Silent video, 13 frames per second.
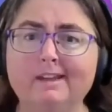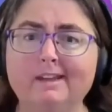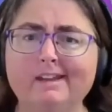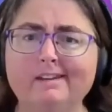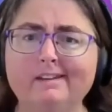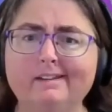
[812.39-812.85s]

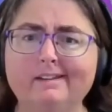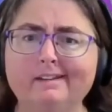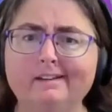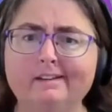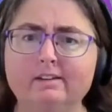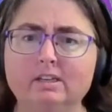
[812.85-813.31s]
Now,
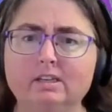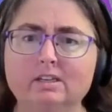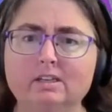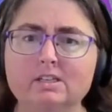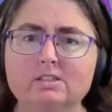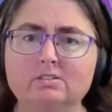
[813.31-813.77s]
how did
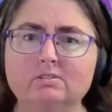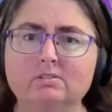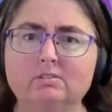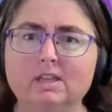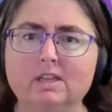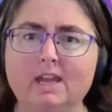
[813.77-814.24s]
I
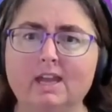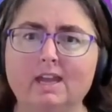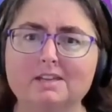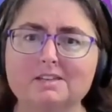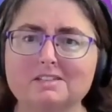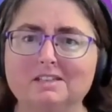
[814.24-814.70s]
do
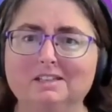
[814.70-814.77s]
that?